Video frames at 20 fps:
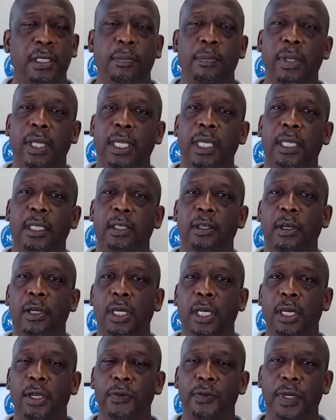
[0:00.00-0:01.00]
depending on your
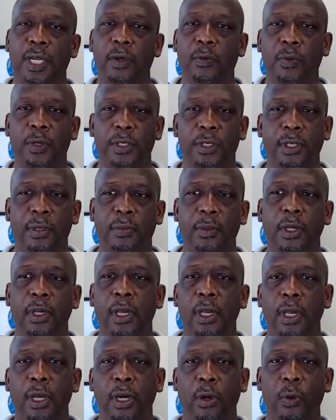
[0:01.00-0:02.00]
contract with them
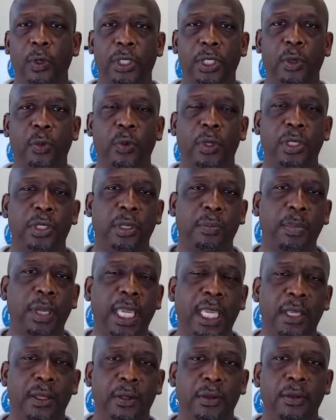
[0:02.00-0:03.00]
or what they're willing to
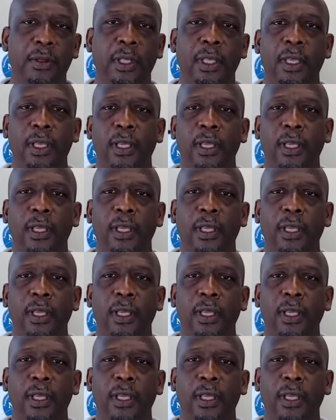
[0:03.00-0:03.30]
pay you